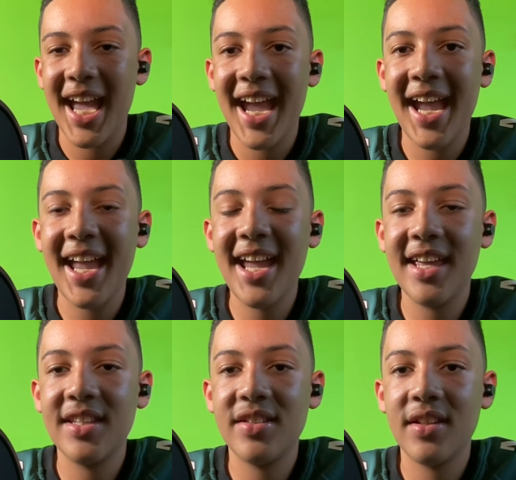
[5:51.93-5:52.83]

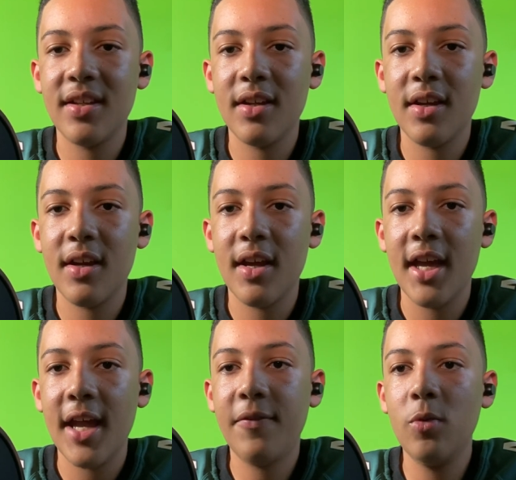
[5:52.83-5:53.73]
And
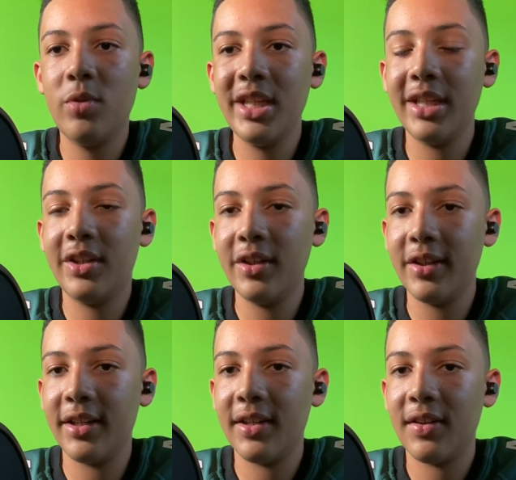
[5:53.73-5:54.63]
if you did
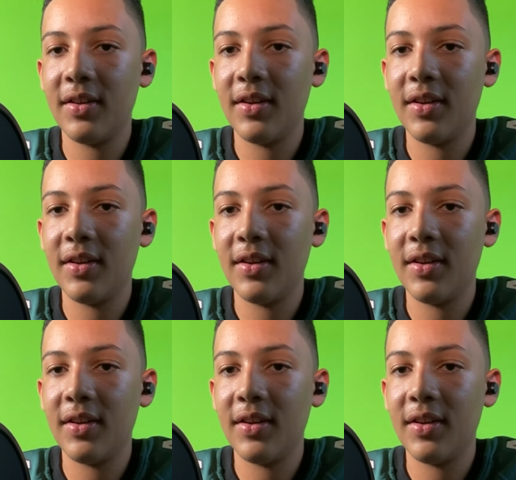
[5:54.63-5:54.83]
good,